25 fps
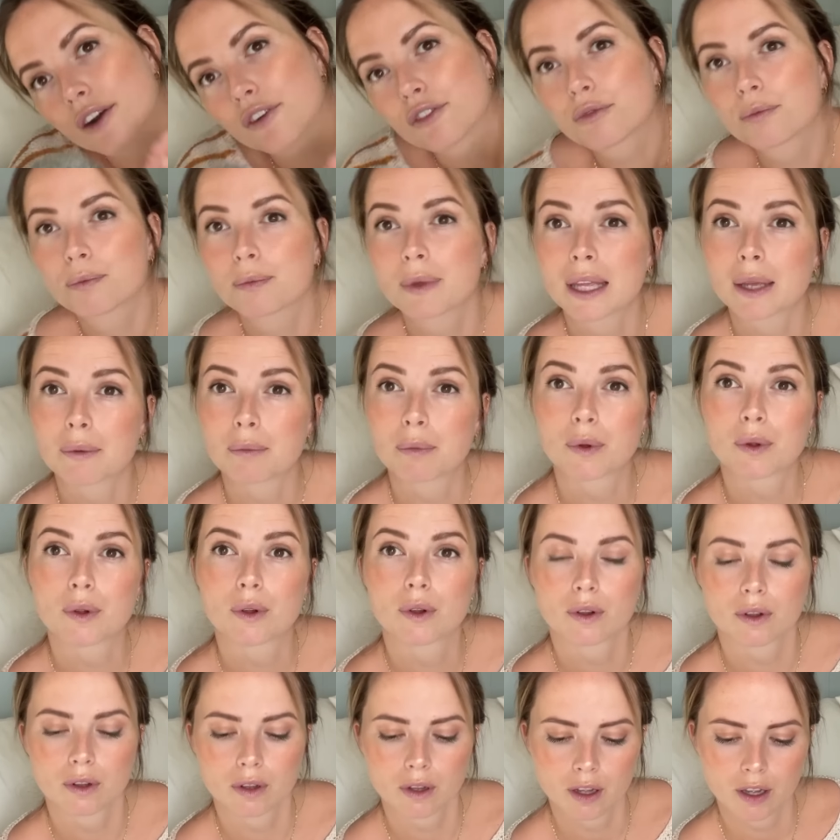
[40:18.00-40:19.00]
of
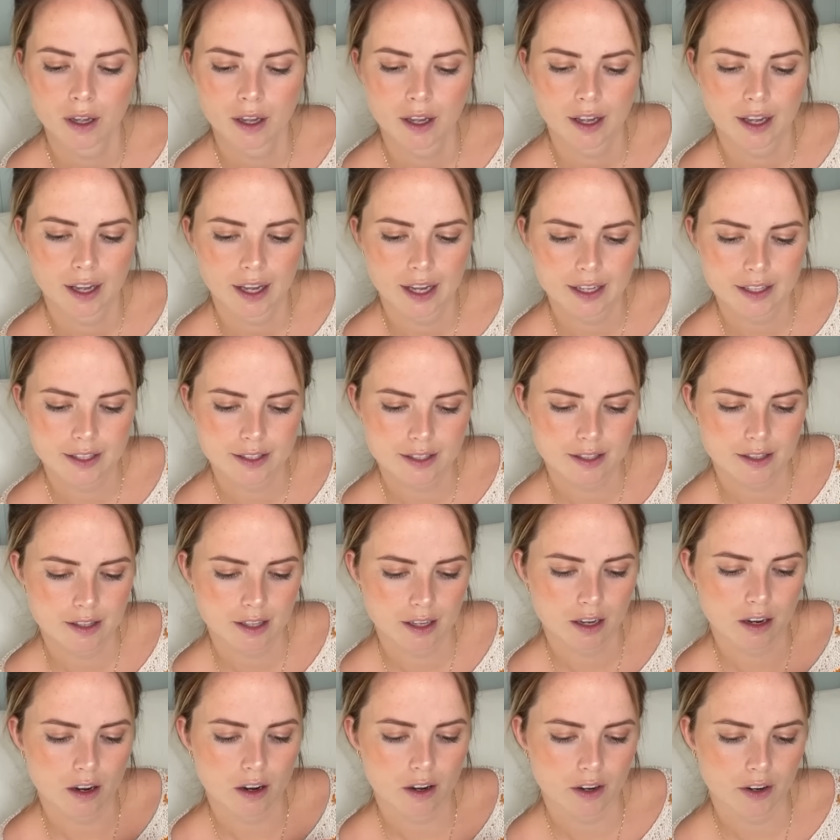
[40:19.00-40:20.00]
people, it's the
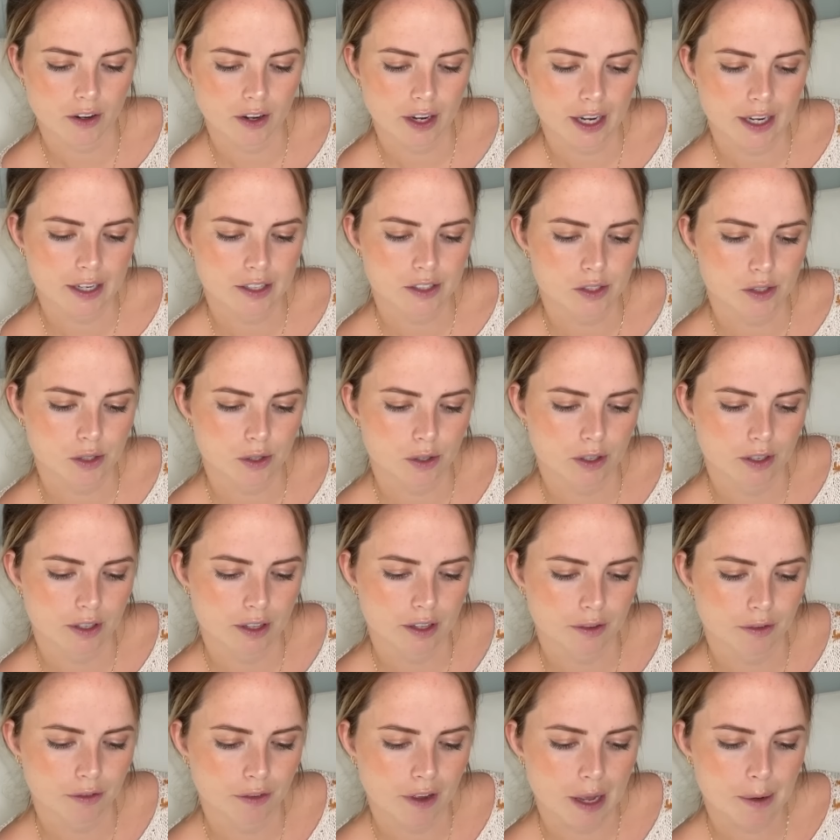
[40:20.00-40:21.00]
garter hairs or
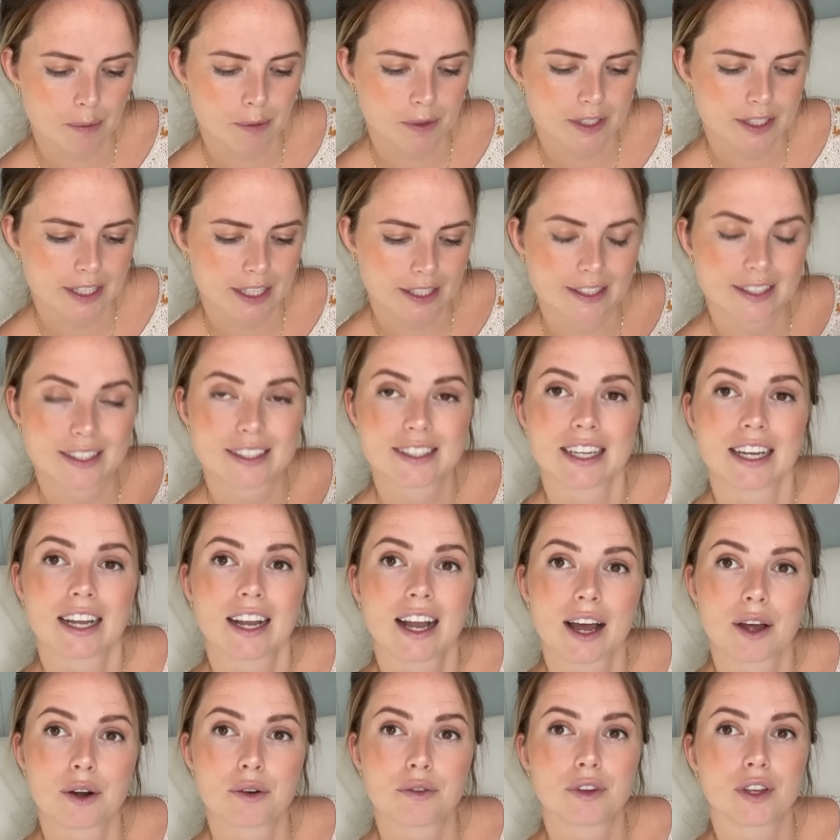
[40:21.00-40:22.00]
the fibers that stick
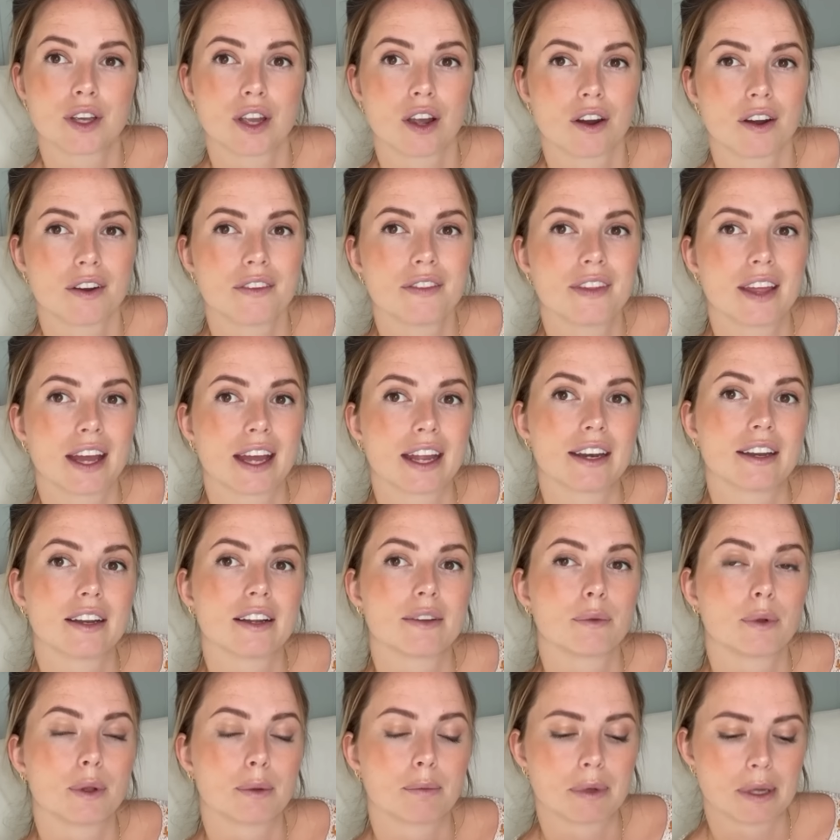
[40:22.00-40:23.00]
out of a yarn that
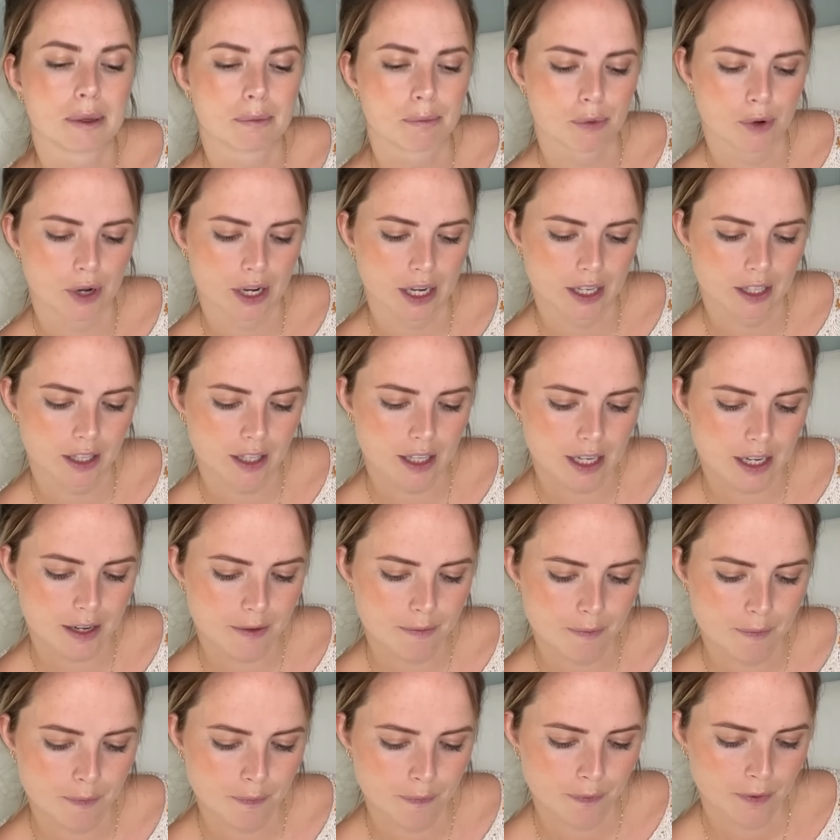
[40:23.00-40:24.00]
will be prickly.
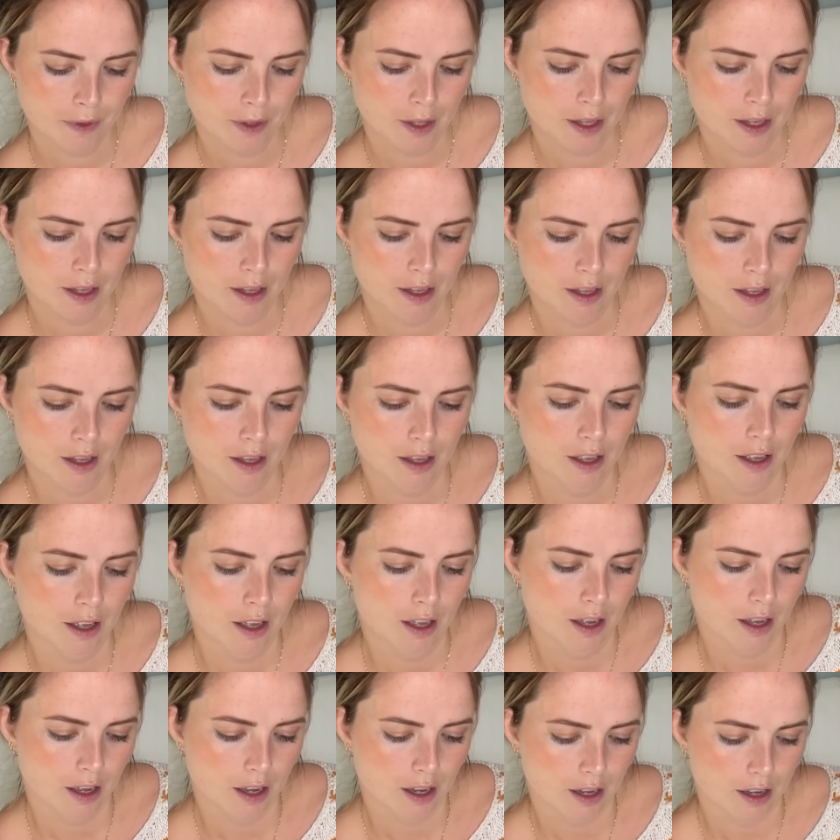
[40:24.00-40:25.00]

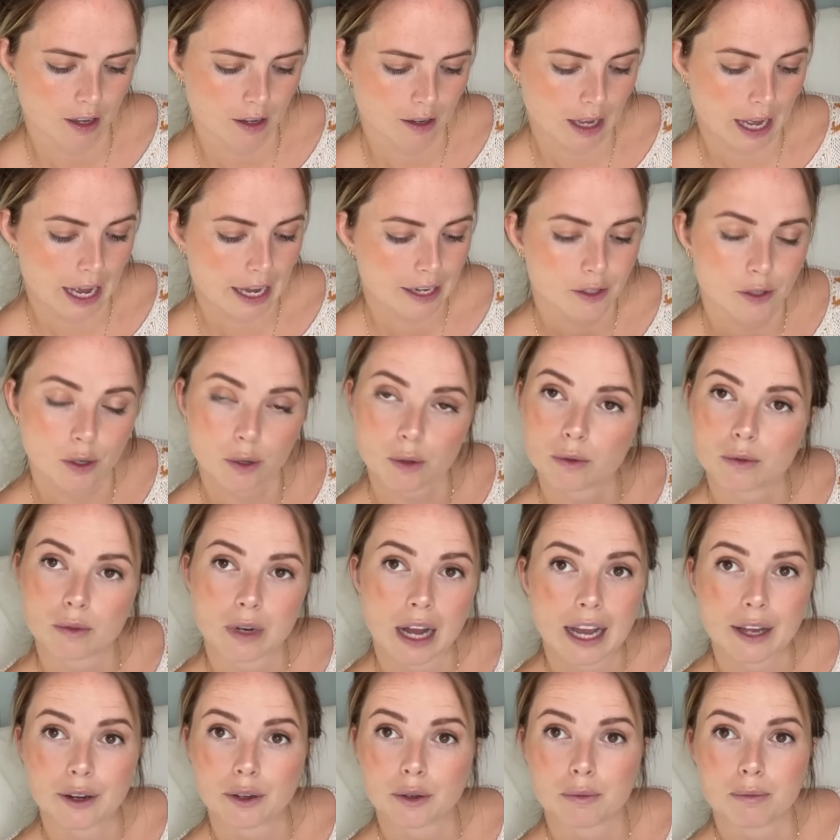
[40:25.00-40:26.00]
I don't
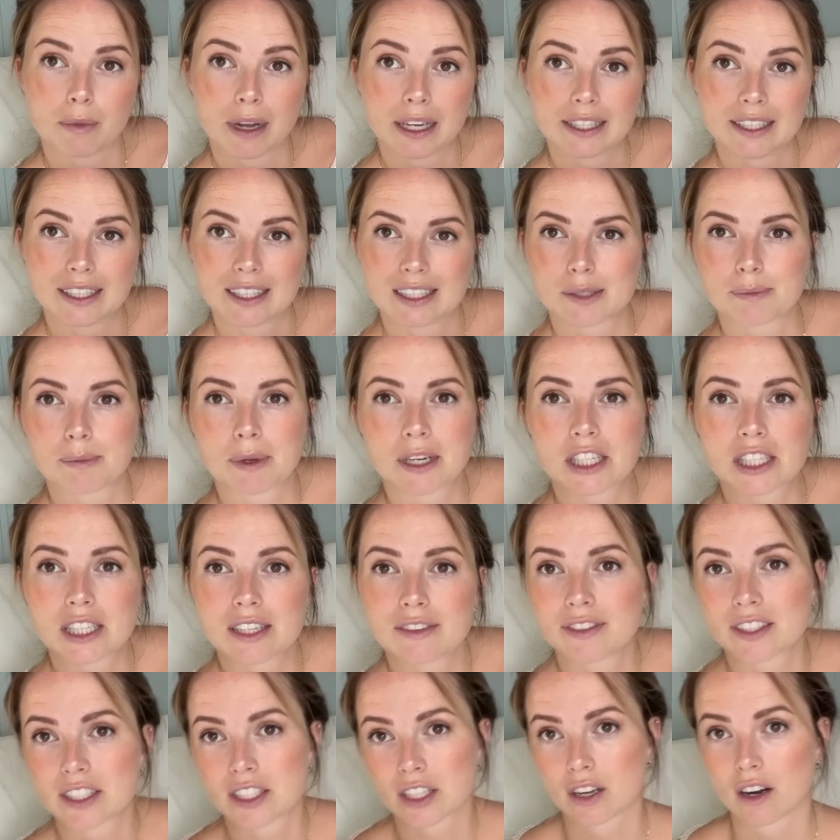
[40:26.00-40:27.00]
mind it, especially
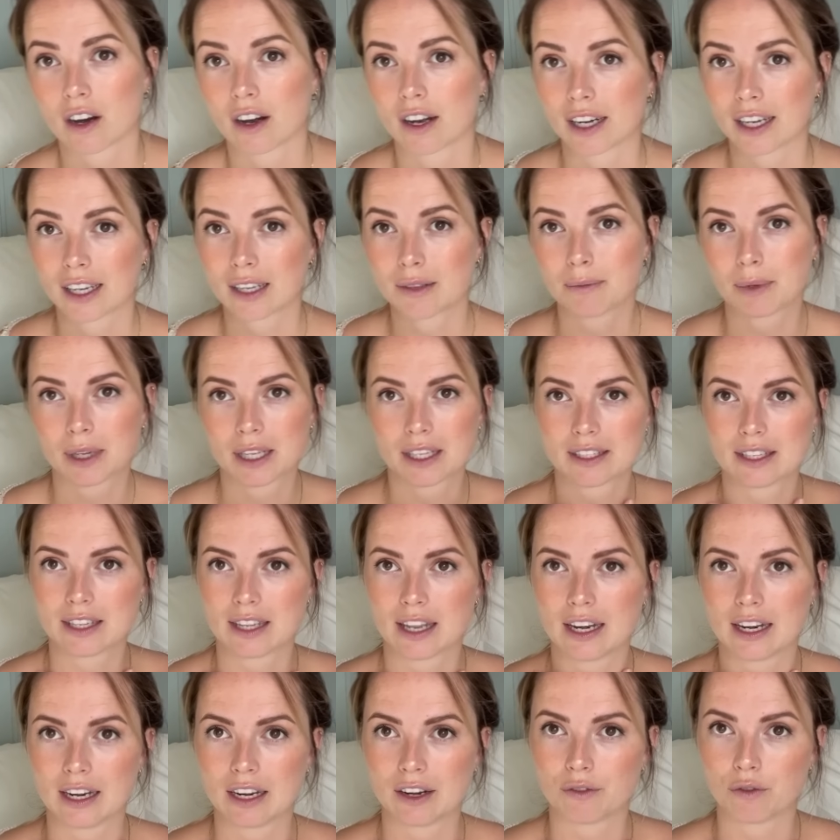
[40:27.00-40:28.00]
if it's a cardigan, because
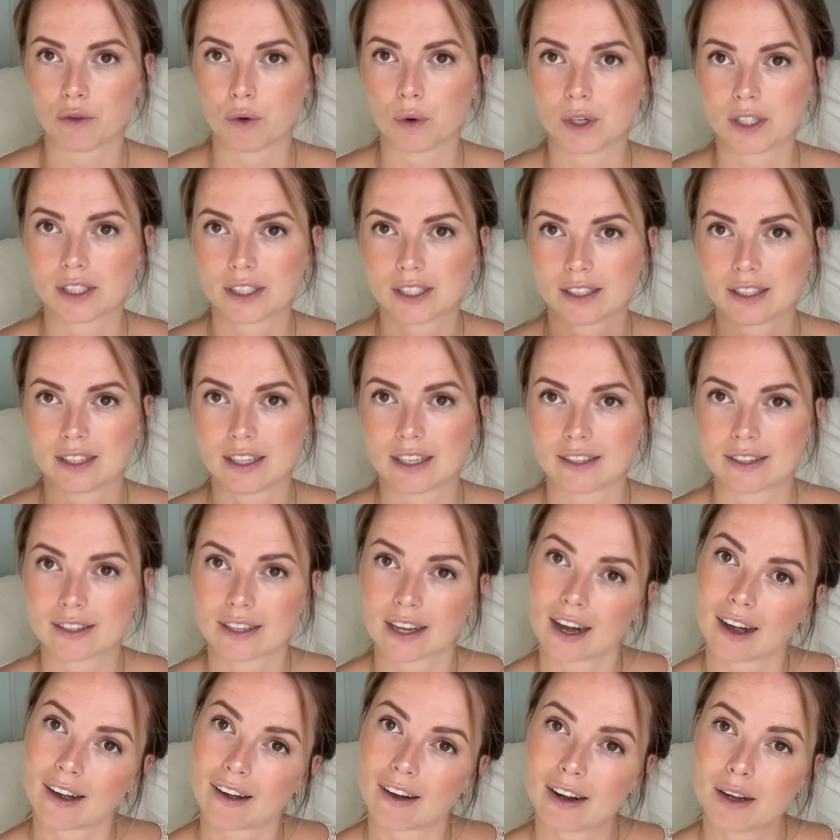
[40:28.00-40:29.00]
then it avoids this
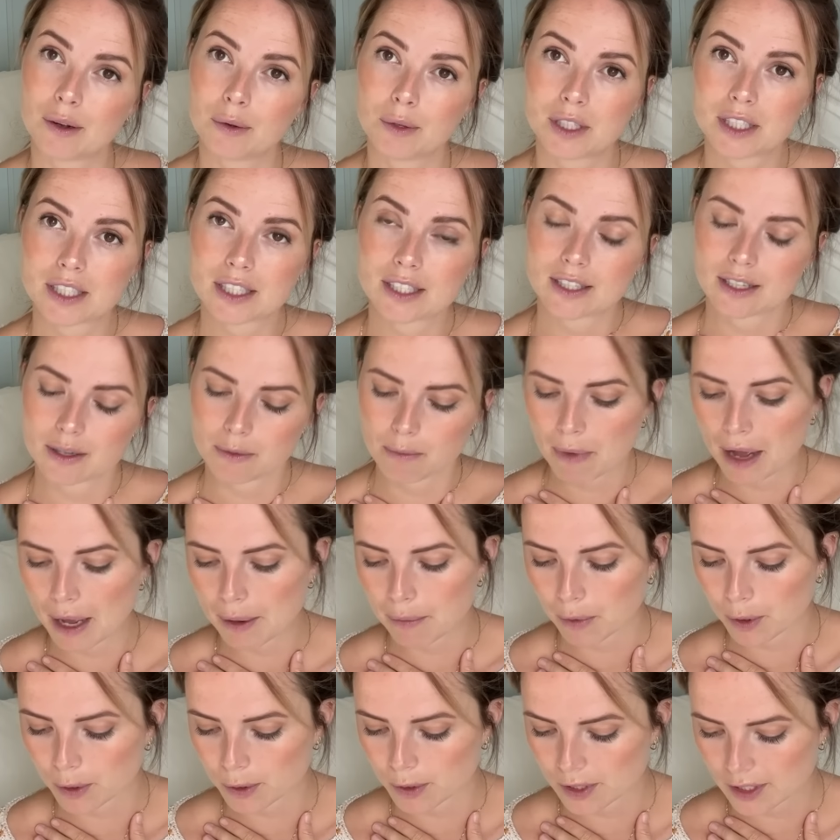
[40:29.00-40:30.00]
area, which is my
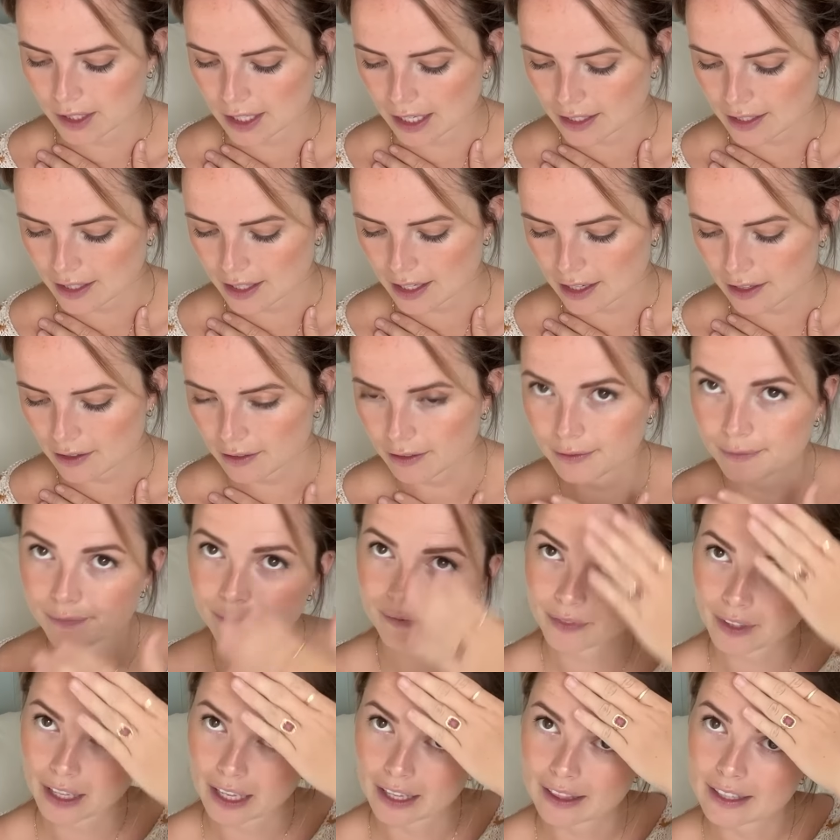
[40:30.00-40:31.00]
most sensitive
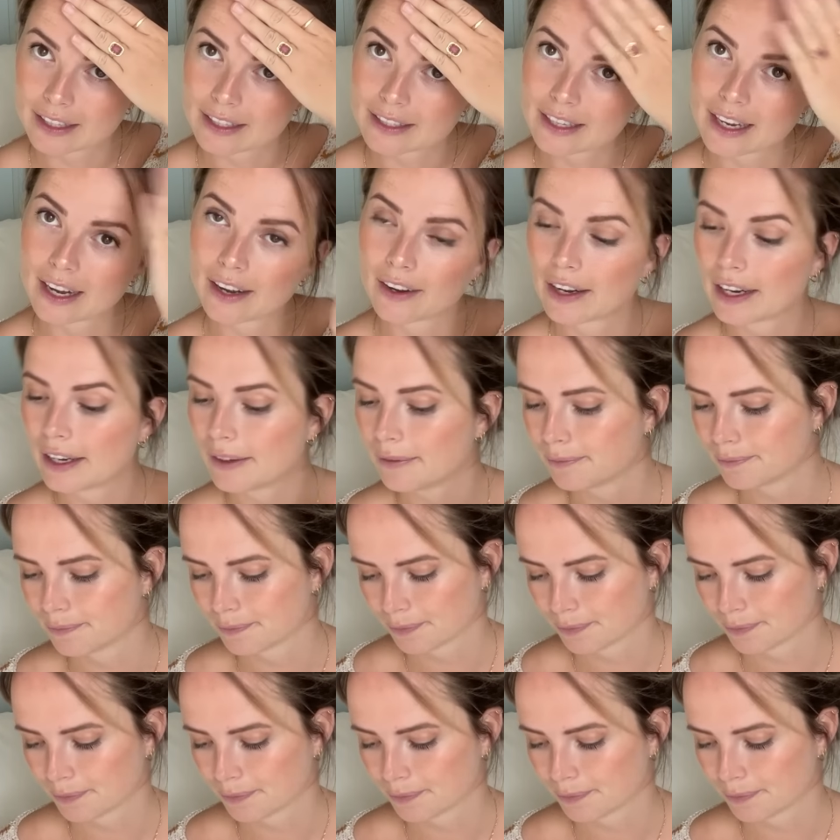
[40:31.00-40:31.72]
in this area.